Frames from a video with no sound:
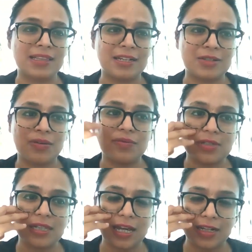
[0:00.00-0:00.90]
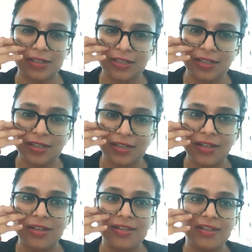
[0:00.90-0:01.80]
there is obviously energy
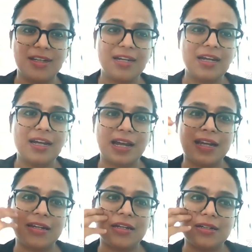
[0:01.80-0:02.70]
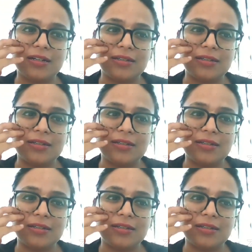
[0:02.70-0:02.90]
here, and